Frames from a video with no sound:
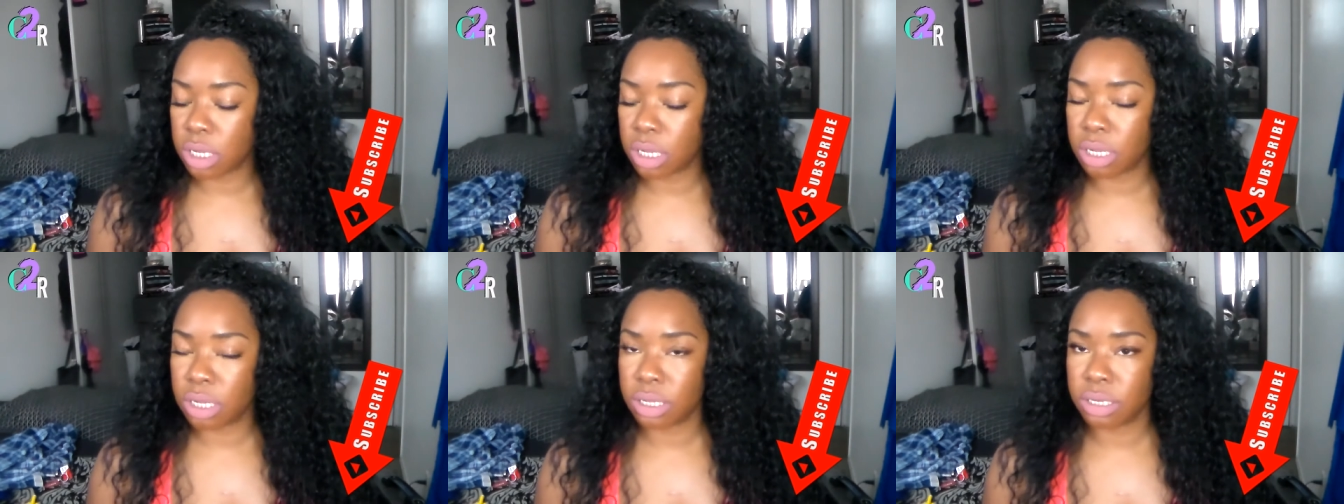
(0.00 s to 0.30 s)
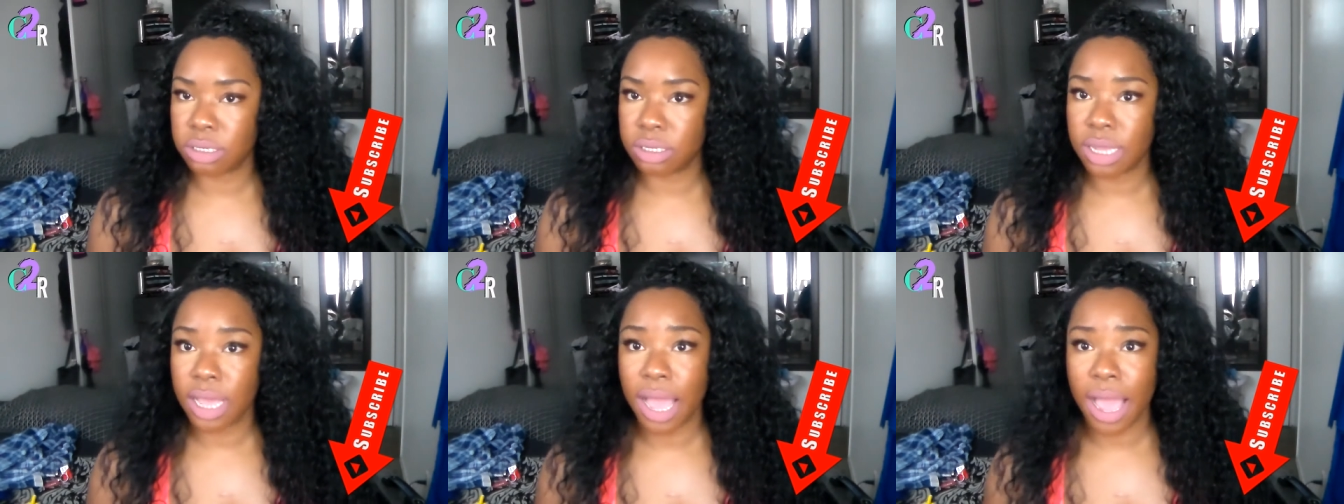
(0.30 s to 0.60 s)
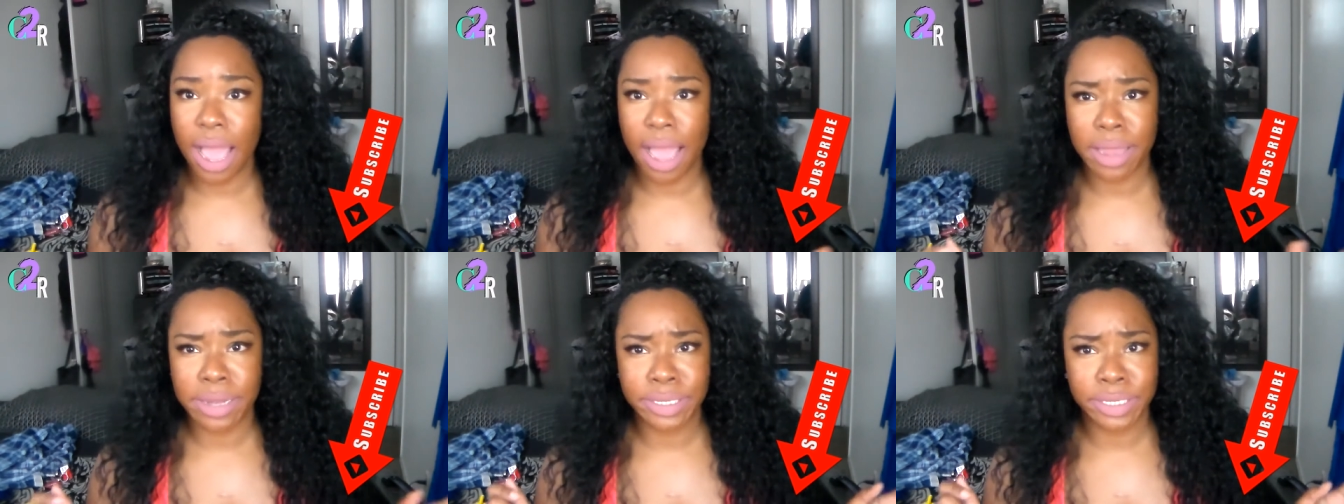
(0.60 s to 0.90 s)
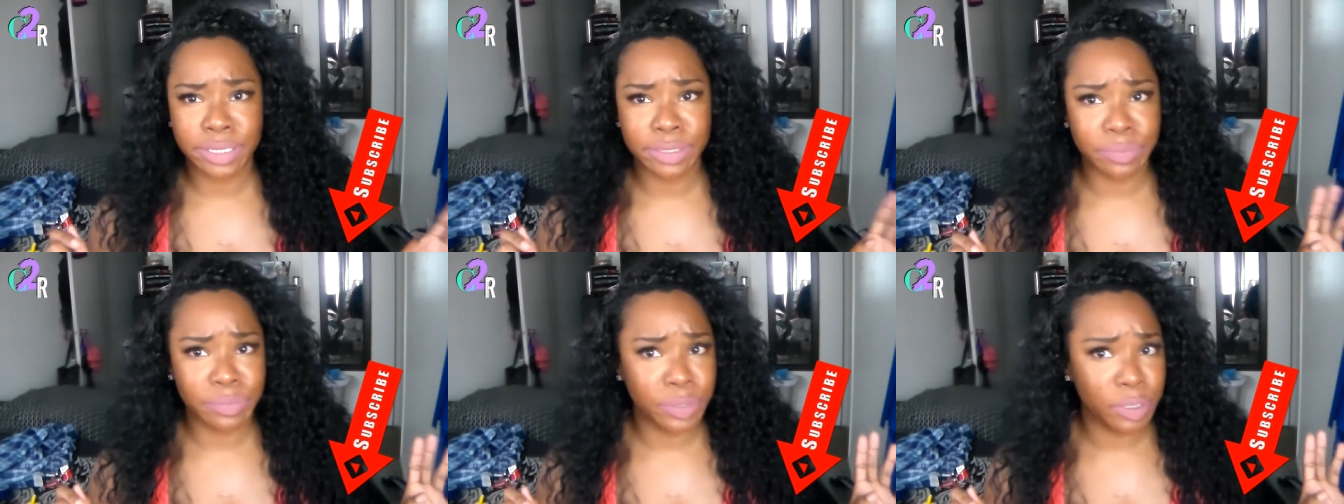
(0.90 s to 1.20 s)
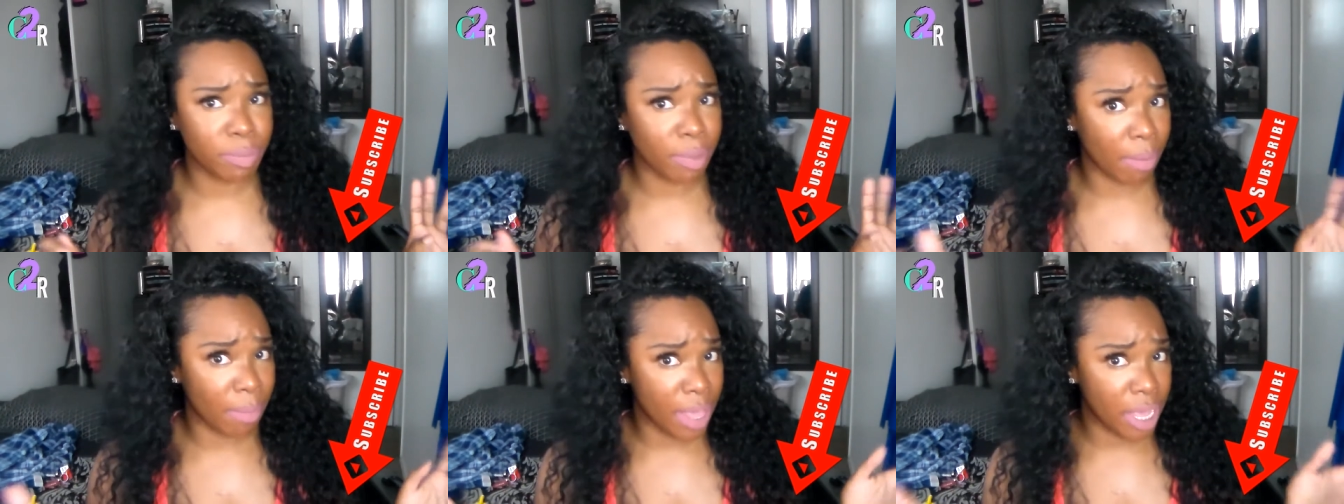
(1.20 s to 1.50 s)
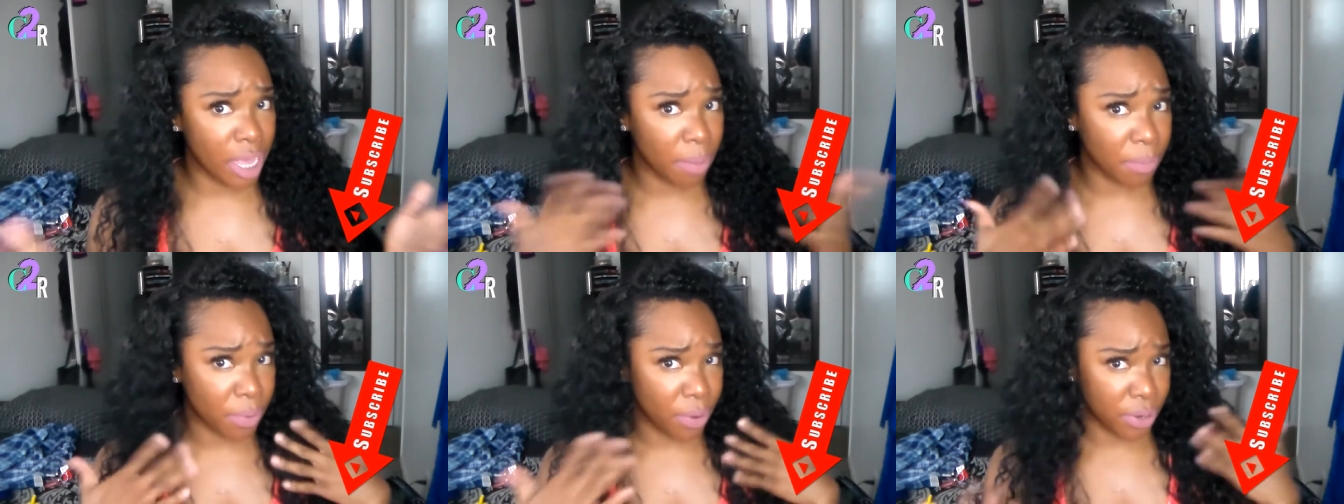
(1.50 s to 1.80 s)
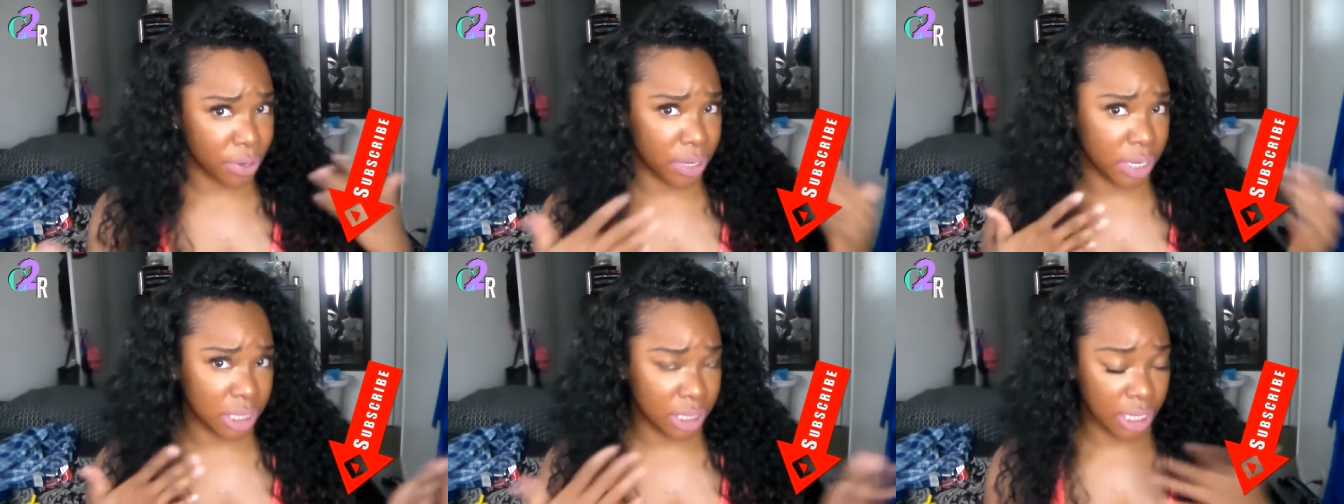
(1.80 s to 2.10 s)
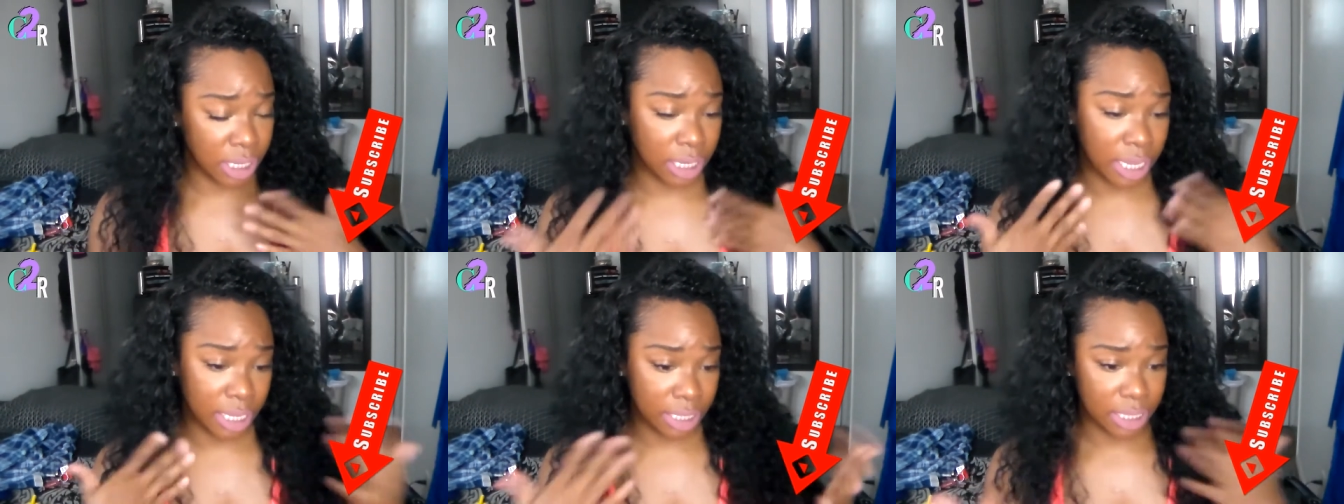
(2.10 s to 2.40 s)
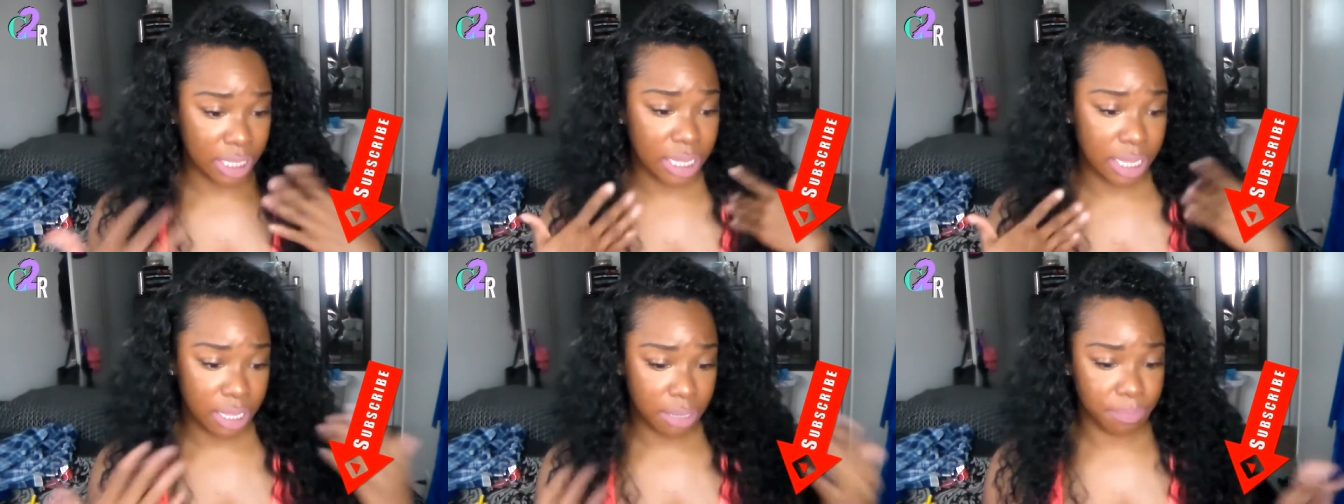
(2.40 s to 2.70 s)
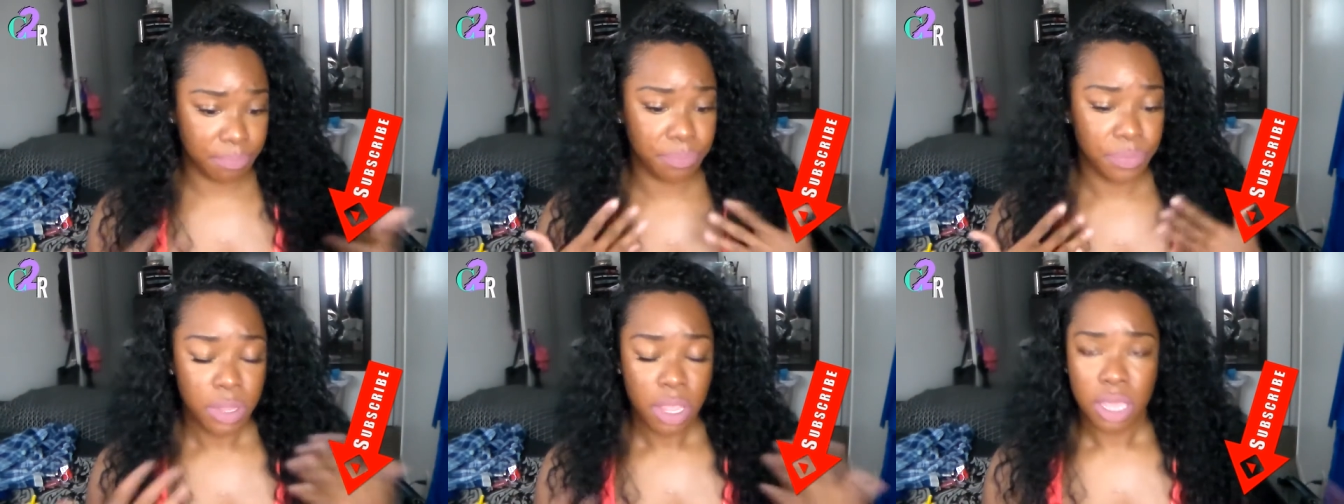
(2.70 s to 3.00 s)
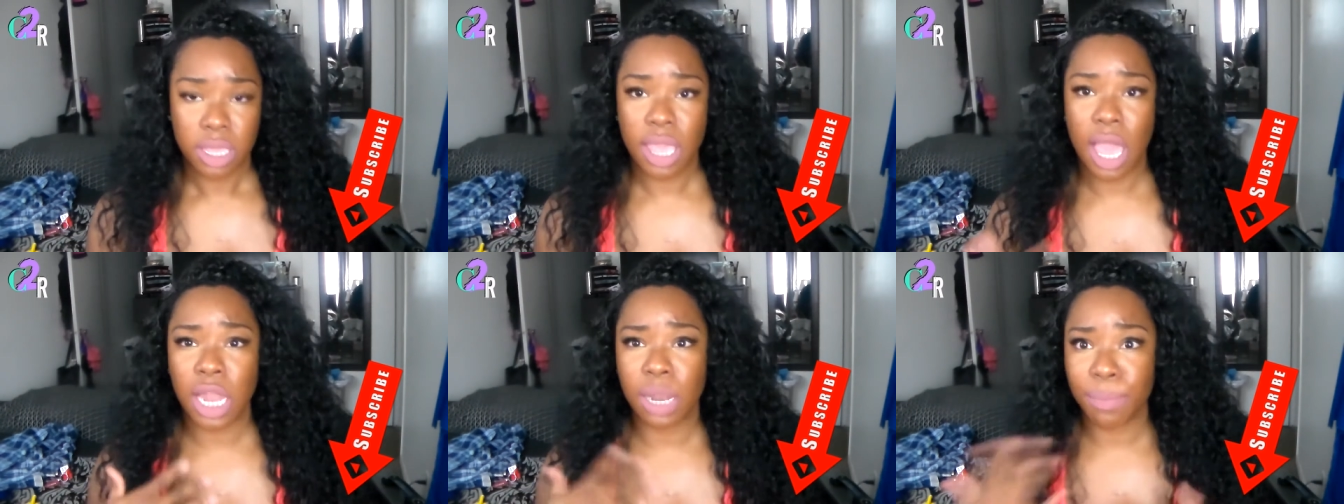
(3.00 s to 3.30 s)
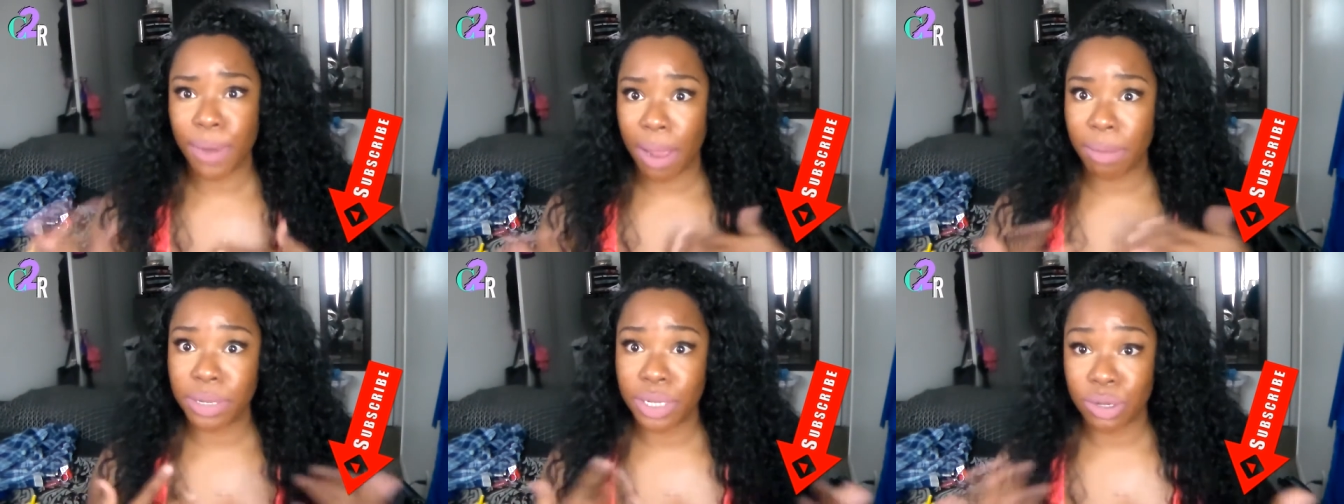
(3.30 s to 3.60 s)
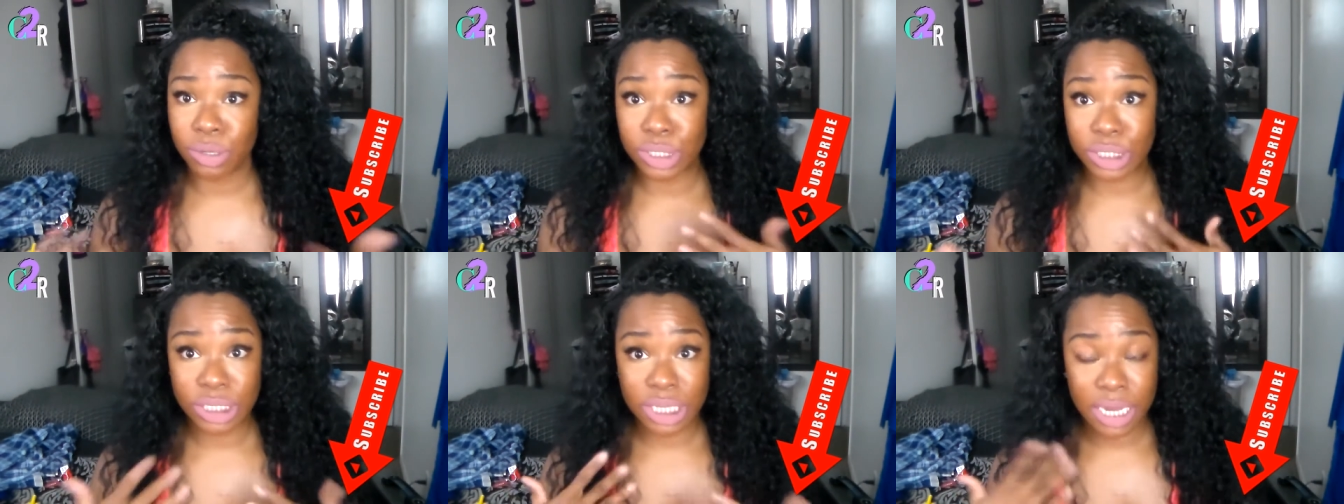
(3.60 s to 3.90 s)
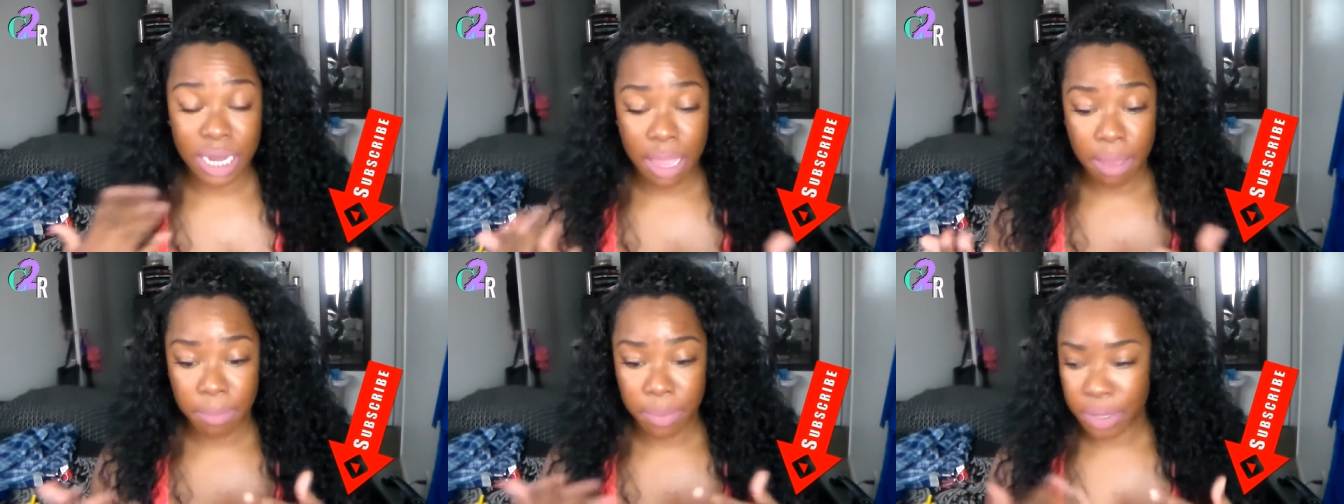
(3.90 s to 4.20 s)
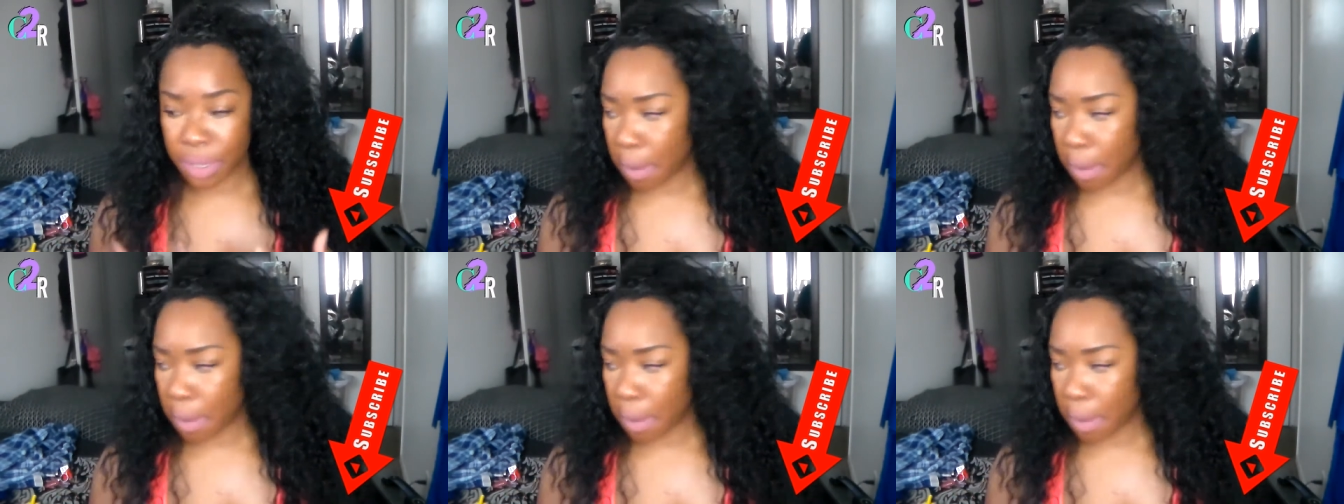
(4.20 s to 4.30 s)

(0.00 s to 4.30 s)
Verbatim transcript: and I didn't put my makeup on or anything like that. Y'all are probably gonna see that,